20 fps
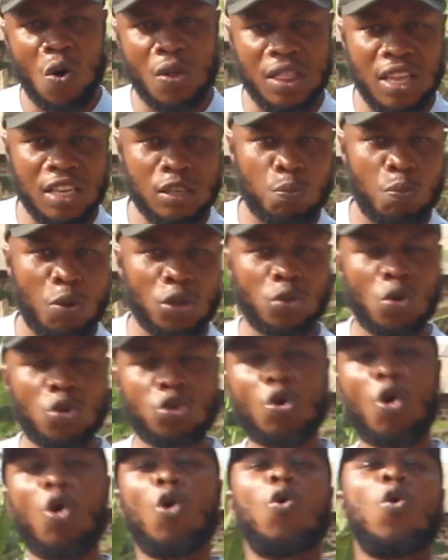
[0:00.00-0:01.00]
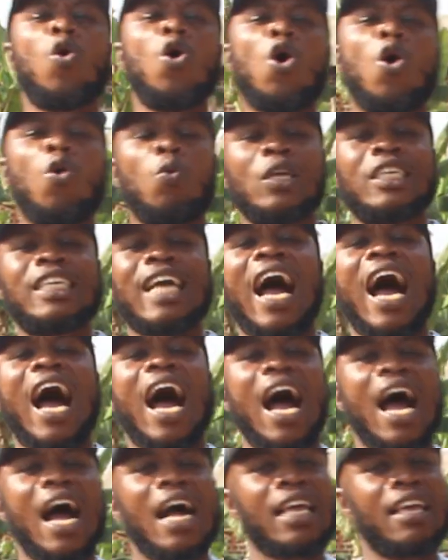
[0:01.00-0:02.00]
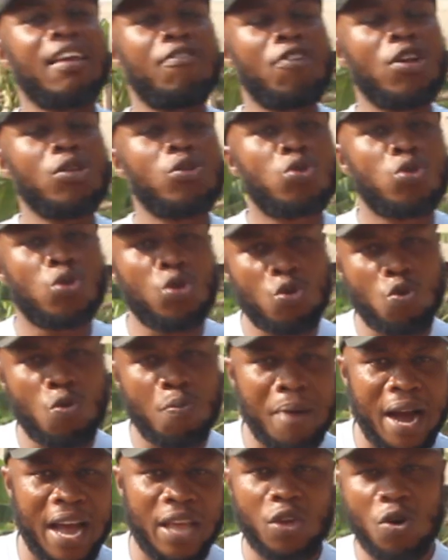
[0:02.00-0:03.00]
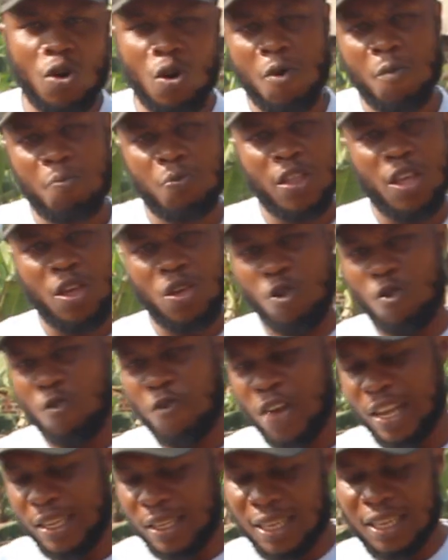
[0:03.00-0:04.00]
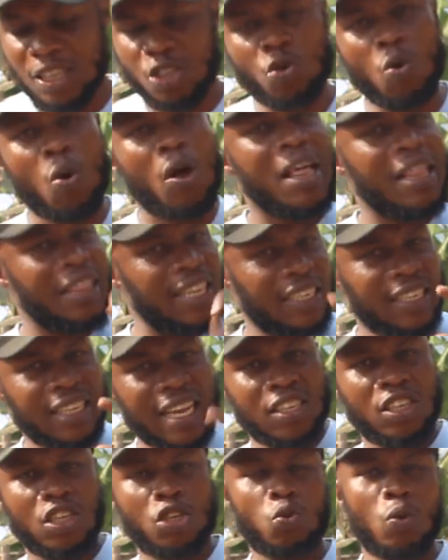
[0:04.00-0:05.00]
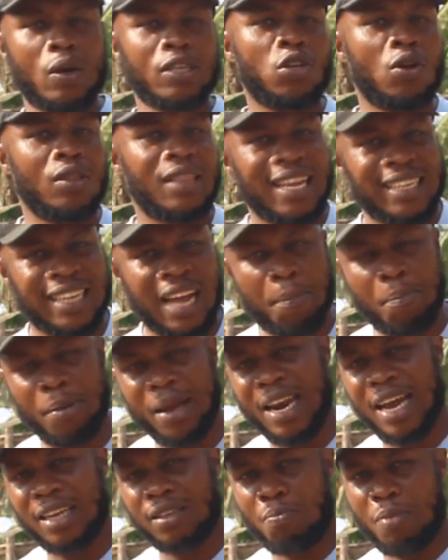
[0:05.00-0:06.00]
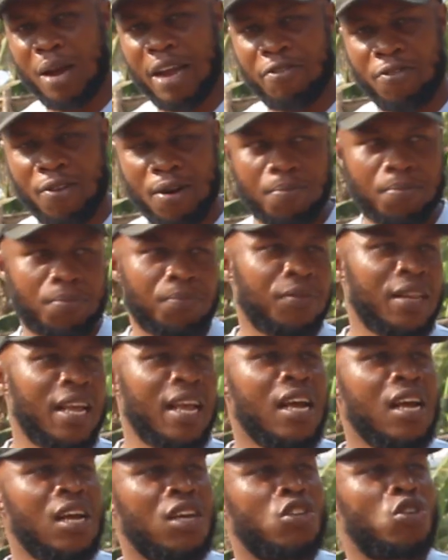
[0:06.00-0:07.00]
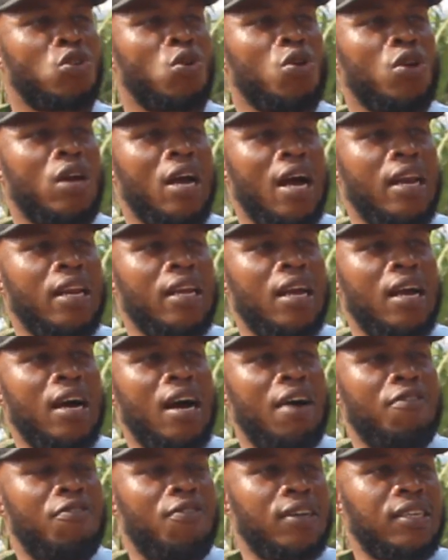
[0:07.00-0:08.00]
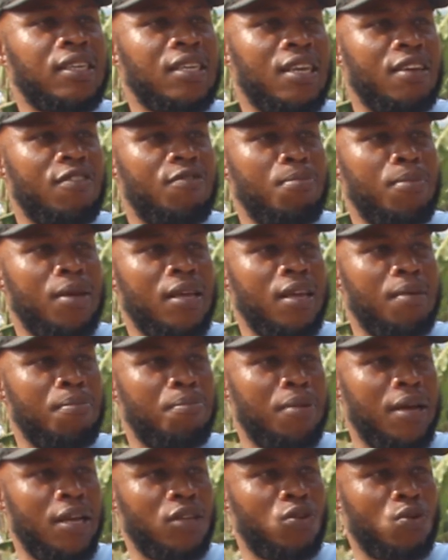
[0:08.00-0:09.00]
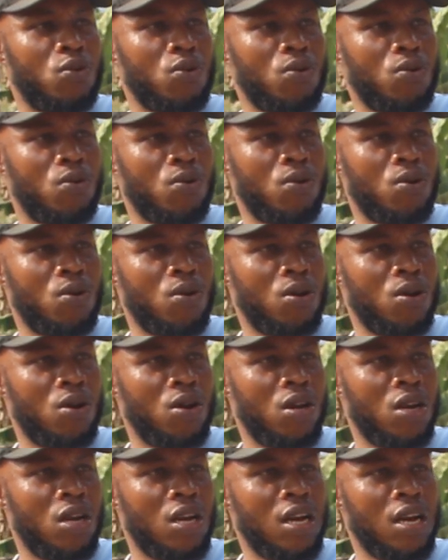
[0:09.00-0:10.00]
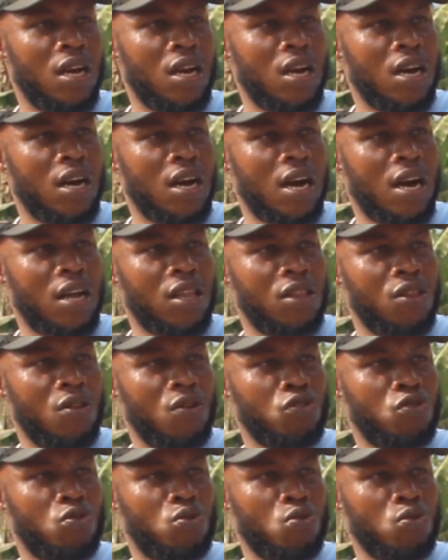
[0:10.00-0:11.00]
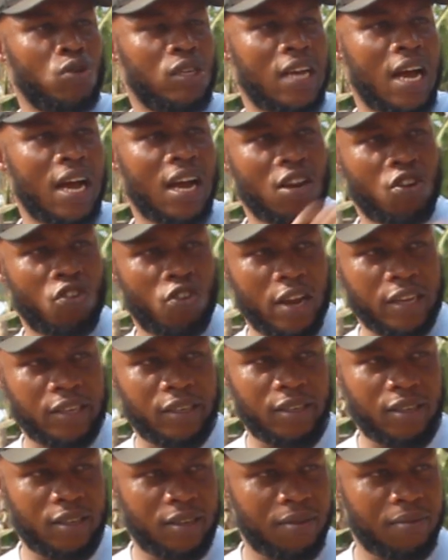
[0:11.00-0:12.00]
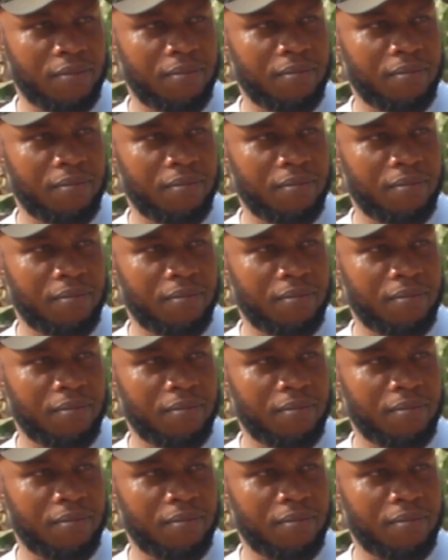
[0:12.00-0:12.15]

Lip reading: these bottles, or which are given to you by your vet. So this is the situation that happened at my farm. So you can first give me in page those 2 sangatras.